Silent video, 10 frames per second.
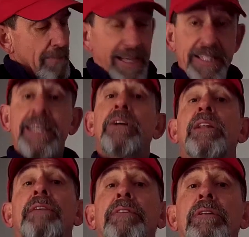skill
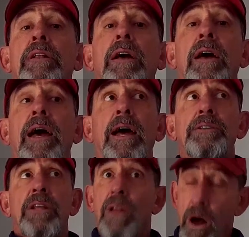level has
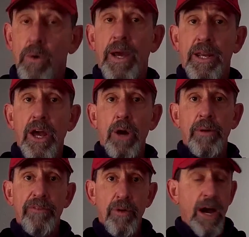a long way to go
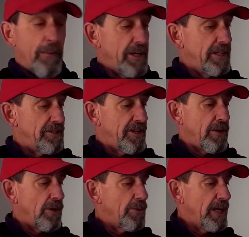before I would
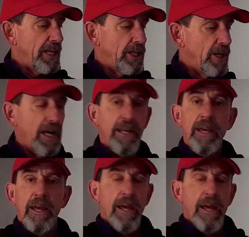consider it really good.